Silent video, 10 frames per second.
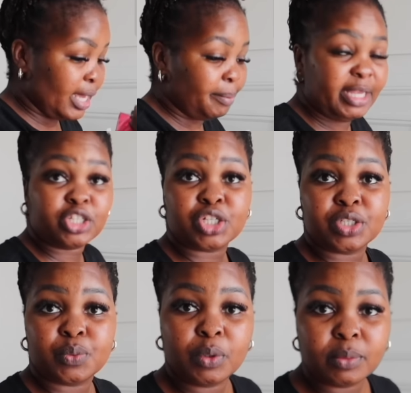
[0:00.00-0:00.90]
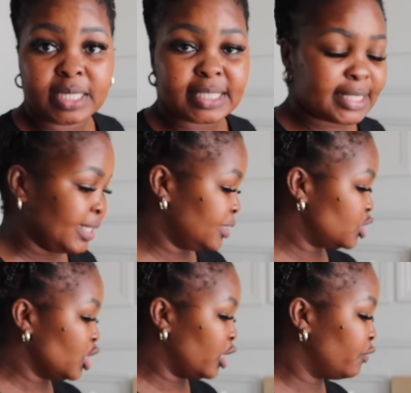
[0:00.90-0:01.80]
I mentioned Woolworths, let's
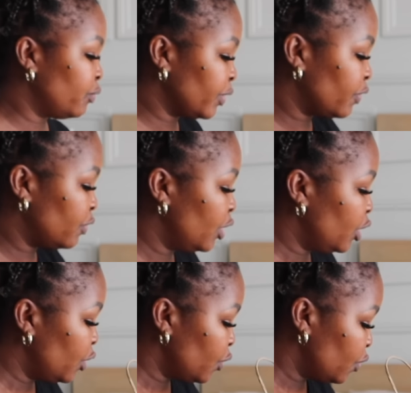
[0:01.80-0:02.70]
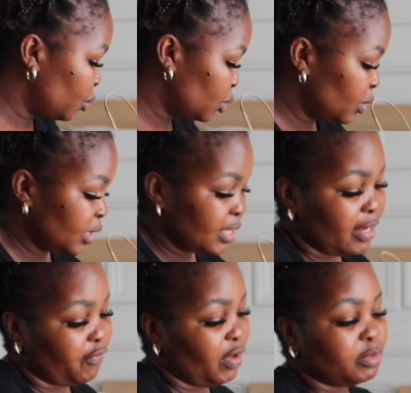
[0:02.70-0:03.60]
start off with the Woolworths
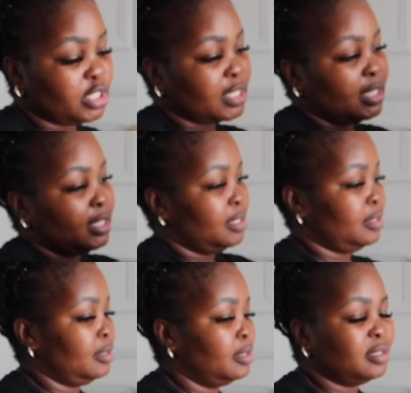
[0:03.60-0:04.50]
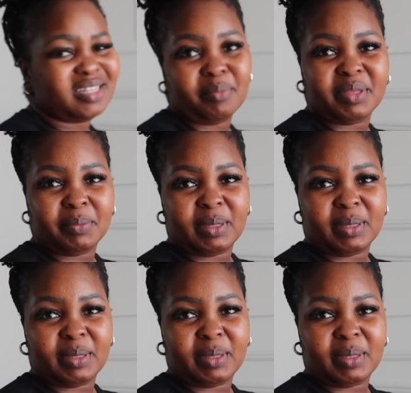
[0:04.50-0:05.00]
stuff. I'm just gonna dump